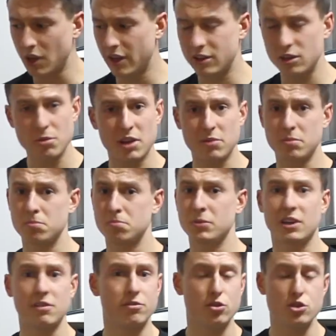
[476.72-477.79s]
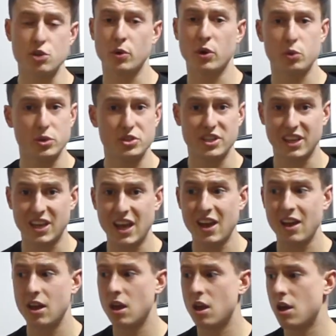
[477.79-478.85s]
and you might be confused at what ones to
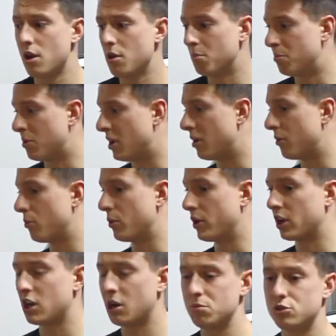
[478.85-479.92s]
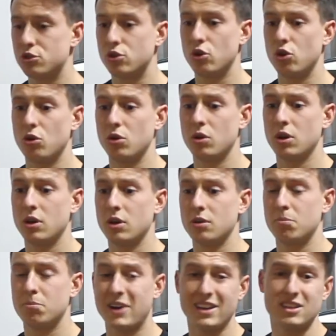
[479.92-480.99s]
get. But when it comes to
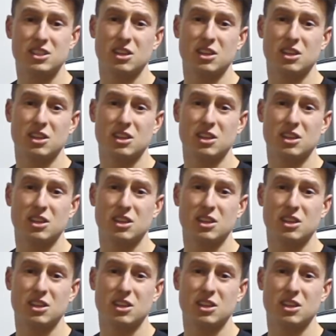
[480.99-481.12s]
buying